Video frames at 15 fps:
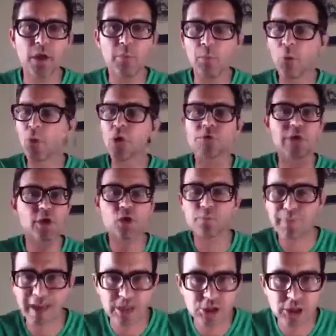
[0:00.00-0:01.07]
more than your
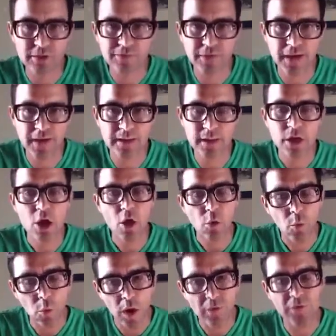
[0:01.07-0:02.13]
pension fund,
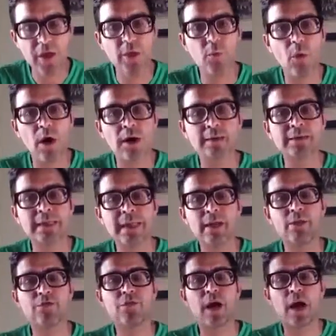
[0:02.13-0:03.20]
what they want
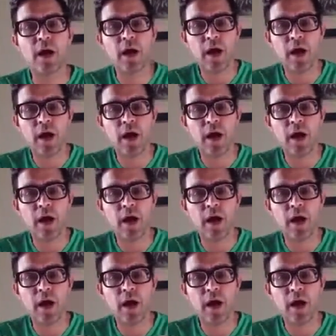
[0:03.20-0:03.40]
is